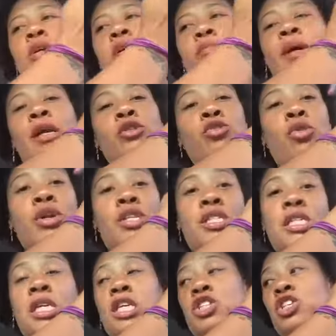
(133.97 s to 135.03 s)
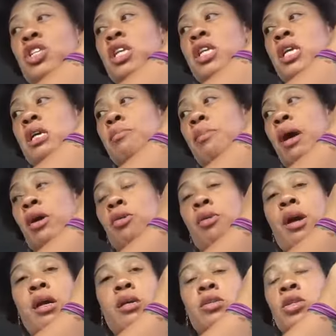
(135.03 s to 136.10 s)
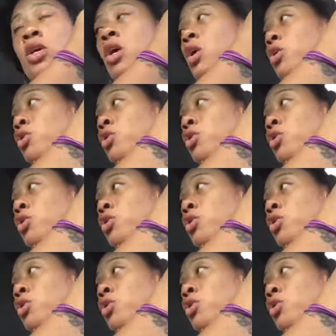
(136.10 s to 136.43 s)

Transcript: Because my daughter said she didn't eat my crackers.